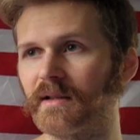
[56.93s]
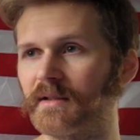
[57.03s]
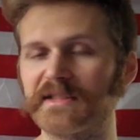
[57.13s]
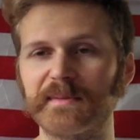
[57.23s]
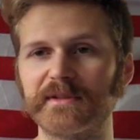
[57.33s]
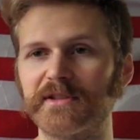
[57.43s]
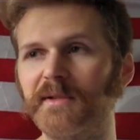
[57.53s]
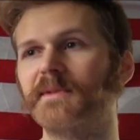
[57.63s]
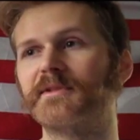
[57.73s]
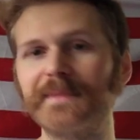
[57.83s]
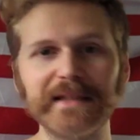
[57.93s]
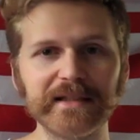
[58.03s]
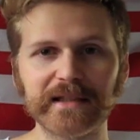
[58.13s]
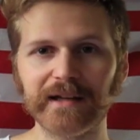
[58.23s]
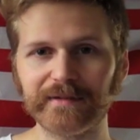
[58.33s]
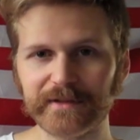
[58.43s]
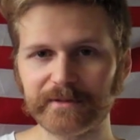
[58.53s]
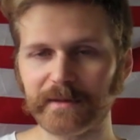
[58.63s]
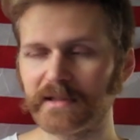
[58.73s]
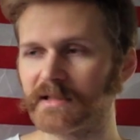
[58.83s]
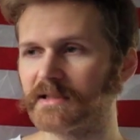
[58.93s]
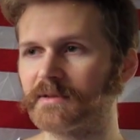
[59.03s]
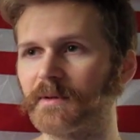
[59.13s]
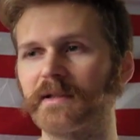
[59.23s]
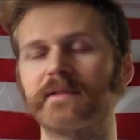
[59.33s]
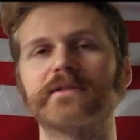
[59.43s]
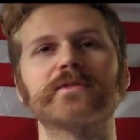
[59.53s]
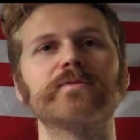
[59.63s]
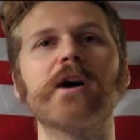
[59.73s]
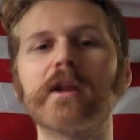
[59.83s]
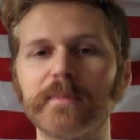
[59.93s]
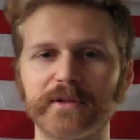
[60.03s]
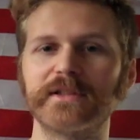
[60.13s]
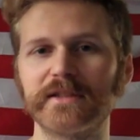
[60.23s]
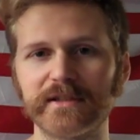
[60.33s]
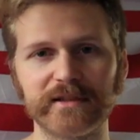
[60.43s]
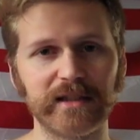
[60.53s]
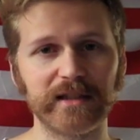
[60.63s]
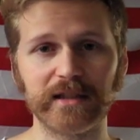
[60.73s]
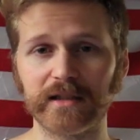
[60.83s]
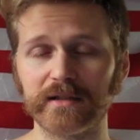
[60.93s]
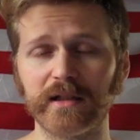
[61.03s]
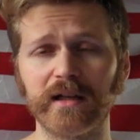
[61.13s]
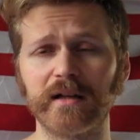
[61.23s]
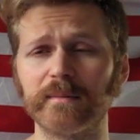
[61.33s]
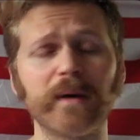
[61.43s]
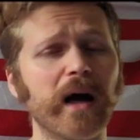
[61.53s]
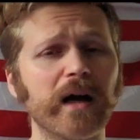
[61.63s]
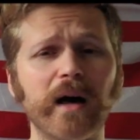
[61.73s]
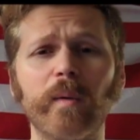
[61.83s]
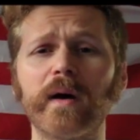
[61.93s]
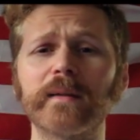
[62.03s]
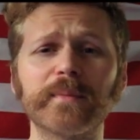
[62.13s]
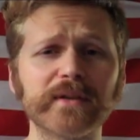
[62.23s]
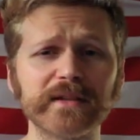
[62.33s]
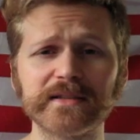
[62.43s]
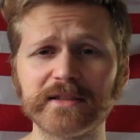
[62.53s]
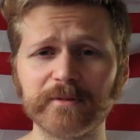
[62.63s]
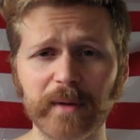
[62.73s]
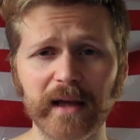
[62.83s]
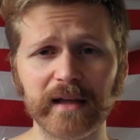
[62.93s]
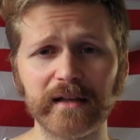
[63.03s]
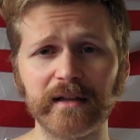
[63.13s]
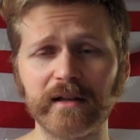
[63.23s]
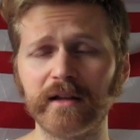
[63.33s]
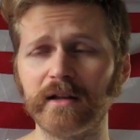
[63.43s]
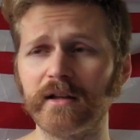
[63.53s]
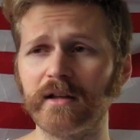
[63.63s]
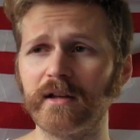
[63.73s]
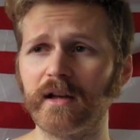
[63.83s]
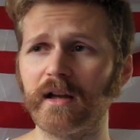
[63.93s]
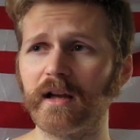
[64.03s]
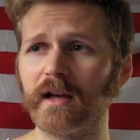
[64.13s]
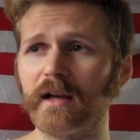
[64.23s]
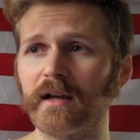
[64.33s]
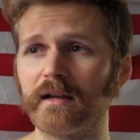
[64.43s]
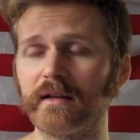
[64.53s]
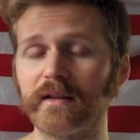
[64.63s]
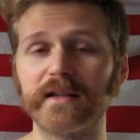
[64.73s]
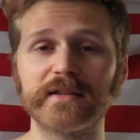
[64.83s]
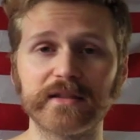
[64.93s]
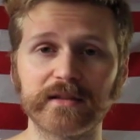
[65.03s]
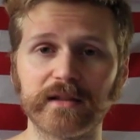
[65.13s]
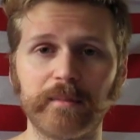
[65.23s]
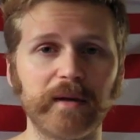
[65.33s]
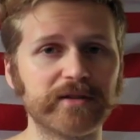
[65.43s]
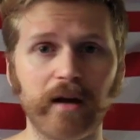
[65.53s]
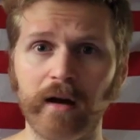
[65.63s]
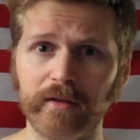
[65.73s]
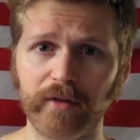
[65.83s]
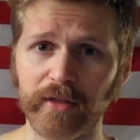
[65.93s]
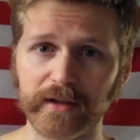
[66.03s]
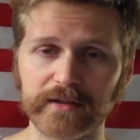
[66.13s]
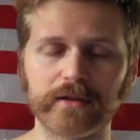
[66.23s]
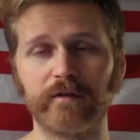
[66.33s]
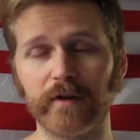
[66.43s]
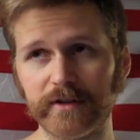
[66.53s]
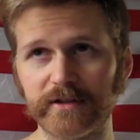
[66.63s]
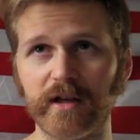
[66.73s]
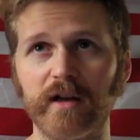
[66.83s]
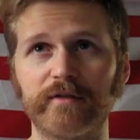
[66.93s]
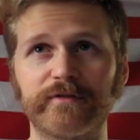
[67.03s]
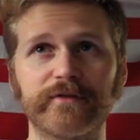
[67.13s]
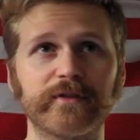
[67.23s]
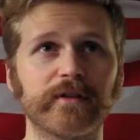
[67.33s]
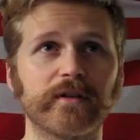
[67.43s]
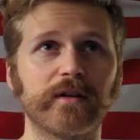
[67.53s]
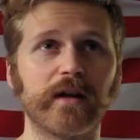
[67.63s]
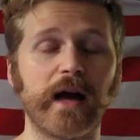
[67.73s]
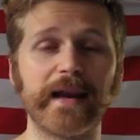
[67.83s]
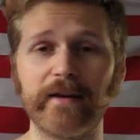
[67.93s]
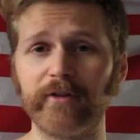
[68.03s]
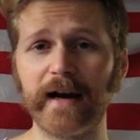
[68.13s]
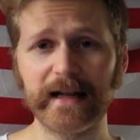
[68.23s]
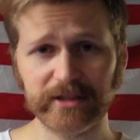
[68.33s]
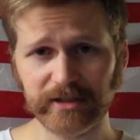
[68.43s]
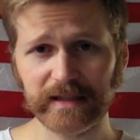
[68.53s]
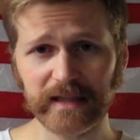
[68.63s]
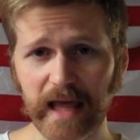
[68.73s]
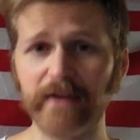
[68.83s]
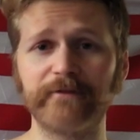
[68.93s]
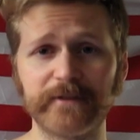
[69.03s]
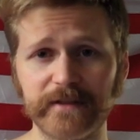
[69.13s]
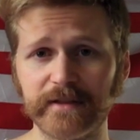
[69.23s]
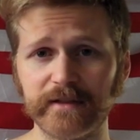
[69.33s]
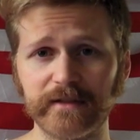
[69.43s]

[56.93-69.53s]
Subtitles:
there's been so much media coverage about this one, I just want to put this, I want to put to bed. This and a bunch of other things. First off, I never actually left,